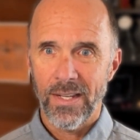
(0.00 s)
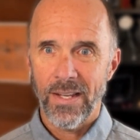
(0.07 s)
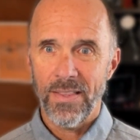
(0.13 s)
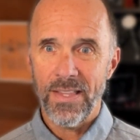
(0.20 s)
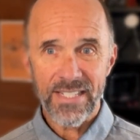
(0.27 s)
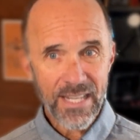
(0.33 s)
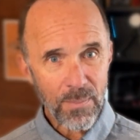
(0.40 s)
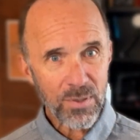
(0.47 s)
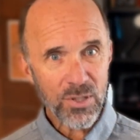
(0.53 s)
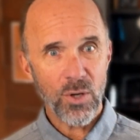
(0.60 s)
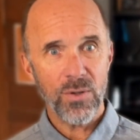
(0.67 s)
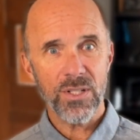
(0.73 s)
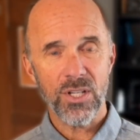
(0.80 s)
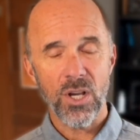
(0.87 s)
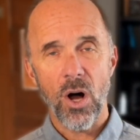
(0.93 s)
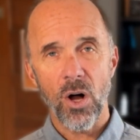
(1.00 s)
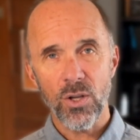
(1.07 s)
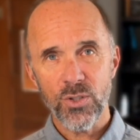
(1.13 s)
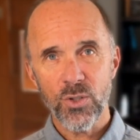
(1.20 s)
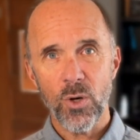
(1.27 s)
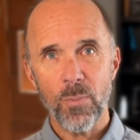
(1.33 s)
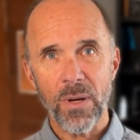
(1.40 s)
This episode is
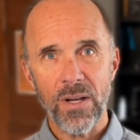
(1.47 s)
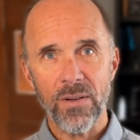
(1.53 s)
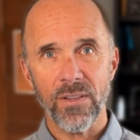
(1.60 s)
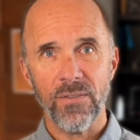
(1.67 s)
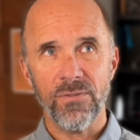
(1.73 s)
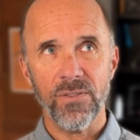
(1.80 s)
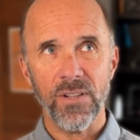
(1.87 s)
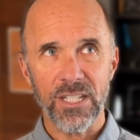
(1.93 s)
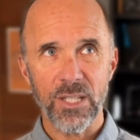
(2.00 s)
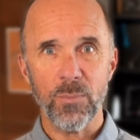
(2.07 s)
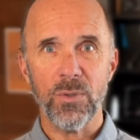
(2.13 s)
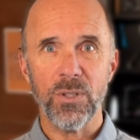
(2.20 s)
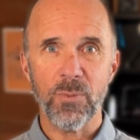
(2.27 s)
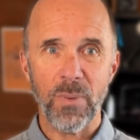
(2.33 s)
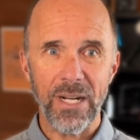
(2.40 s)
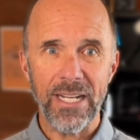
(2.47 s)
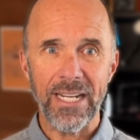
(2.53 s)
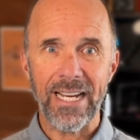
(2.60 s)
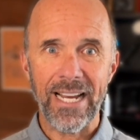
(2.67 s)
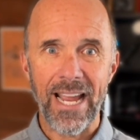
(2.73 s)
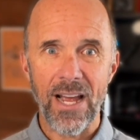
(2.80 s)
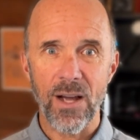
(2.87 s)
also about the flexible spending
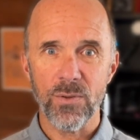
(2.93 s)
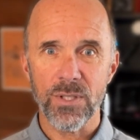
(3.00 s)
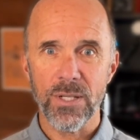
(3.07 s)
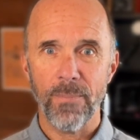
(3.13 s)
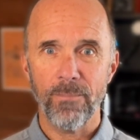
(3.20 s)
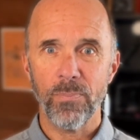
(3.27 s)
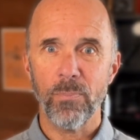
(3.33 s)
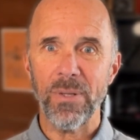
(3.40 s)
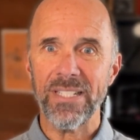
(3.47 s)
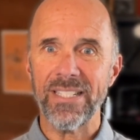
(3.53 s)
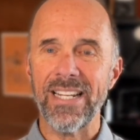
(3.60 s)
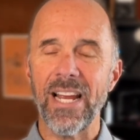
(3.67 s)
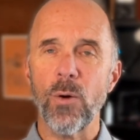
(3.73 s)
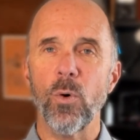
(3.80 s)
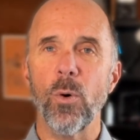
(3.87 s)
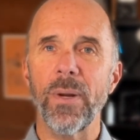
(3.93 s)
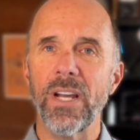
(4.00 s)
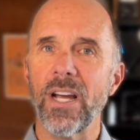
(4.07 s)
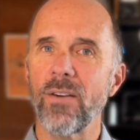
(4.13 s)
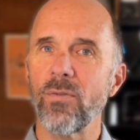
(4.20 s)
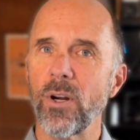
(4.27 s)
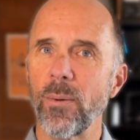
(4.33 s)
accounts, but today we'll be
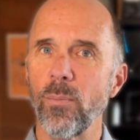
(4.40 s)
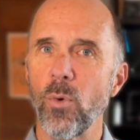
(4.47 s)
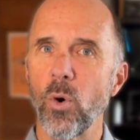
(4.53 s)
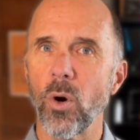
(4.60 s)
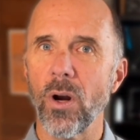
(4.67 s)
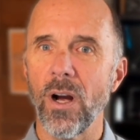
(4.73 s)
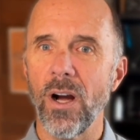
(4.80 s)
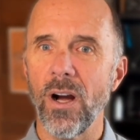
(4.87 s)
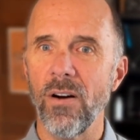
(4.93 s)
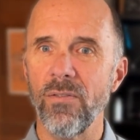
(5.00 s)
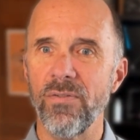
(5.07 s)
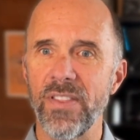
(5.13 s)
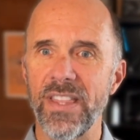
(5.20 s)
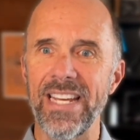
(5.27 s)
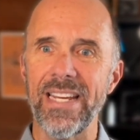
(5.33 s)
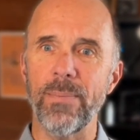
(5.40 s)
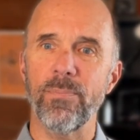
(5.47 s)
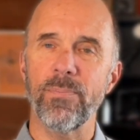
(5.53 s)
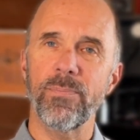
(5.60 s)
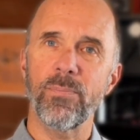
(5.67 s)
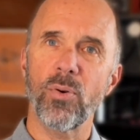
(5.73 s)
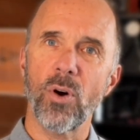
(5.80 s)
covering more of the
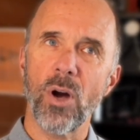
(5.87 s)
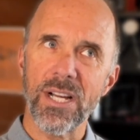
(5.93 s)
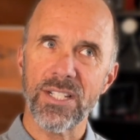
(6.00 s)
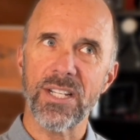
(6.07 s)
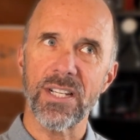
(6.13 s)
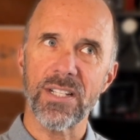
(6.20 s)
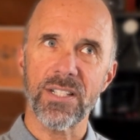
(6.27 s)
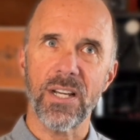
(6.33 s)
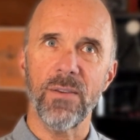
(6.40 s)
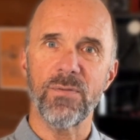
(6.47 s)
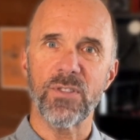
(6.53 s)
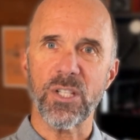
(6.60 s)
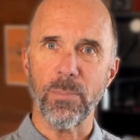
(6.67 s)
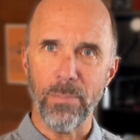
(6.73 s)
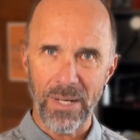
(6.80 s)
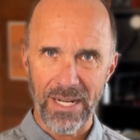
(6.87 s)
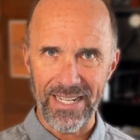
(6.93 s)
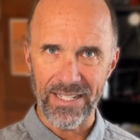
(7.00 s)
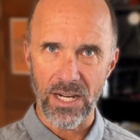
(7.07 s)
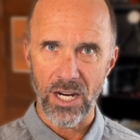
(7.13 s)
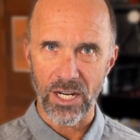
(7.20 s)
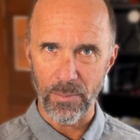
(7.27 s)
process of submitting
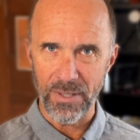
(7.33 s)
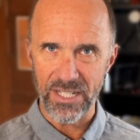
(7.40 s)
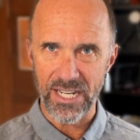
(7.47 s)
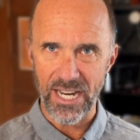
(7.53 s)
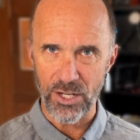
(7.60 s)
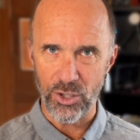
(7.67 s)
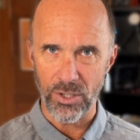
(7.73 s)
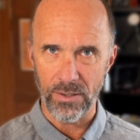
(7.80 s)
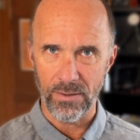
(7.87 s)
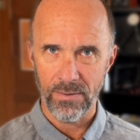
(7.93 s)
documentation.